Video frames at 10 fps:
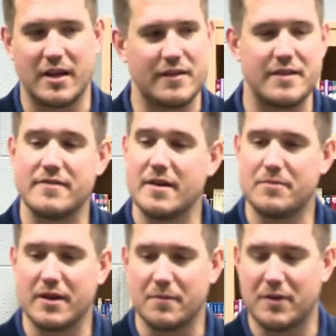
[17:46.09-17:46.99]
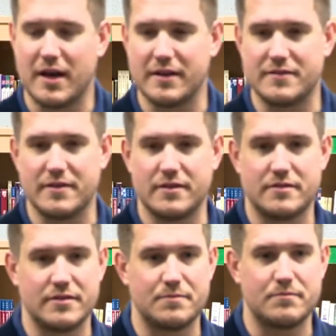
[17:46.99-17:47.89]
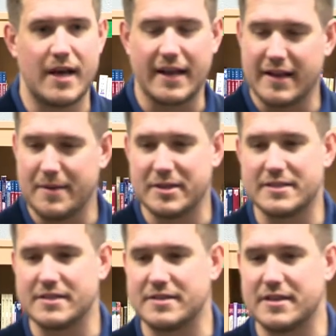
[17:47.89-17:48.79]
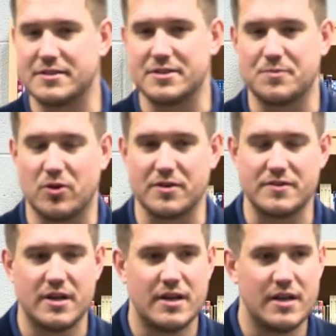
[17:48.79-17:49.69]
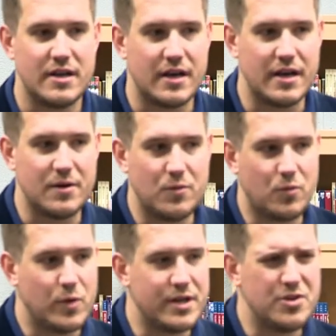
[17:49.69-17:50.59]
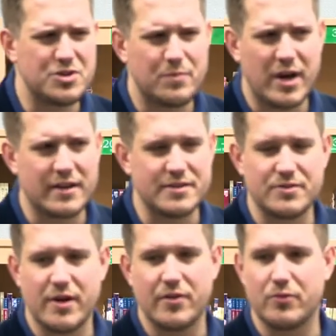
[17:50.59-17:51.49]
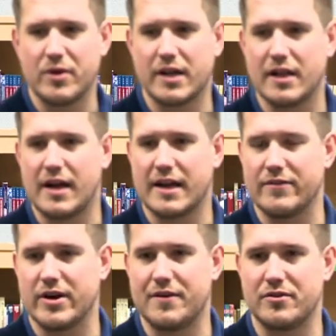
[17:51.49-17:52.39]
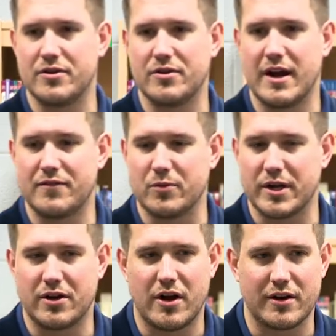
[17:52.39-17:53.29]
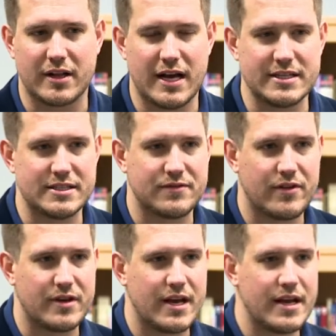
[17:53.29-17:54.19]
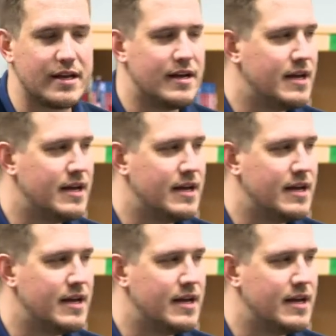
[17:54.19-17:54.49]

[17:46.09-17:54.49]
And the same thing applies to, to academics as it does to sports. Uh, we usually practice around 3 o'clock every afternoon after we had gone to classes for the day.